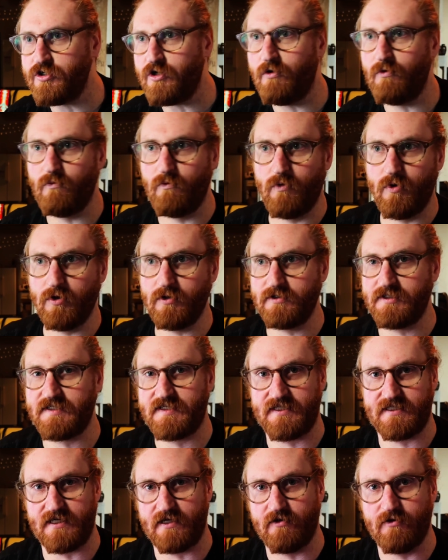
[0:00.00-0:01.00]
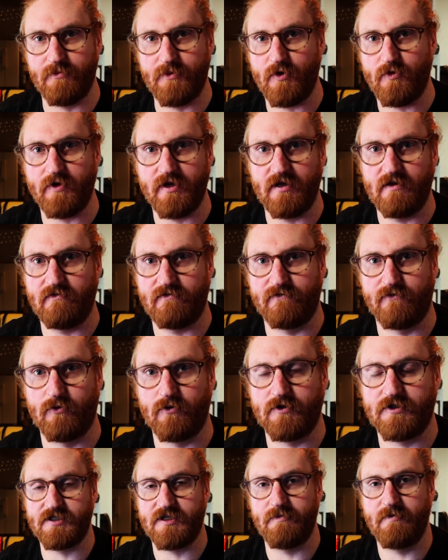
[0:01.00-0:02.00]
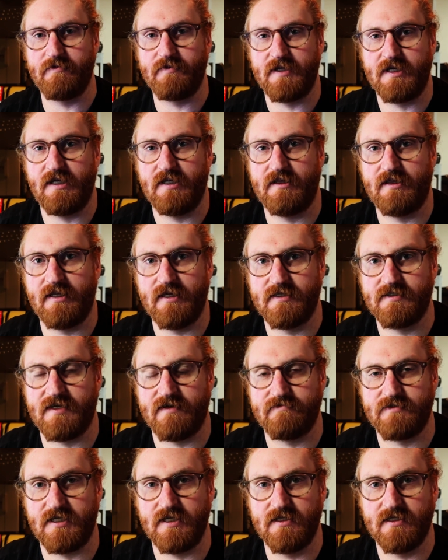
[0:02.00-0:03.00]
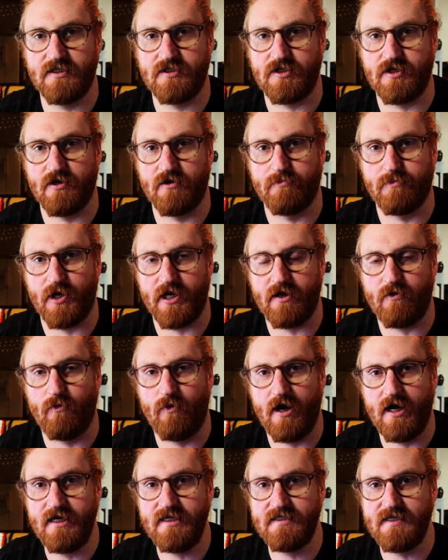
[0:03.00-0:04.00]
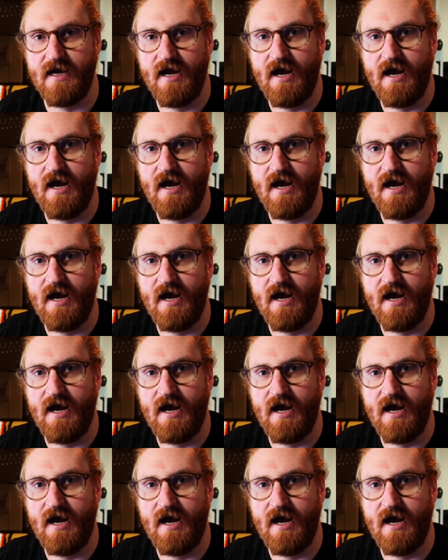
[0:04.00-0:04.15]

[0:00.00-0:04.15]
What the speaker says: awards ceremony for some of the things I've seen this year bike-wise.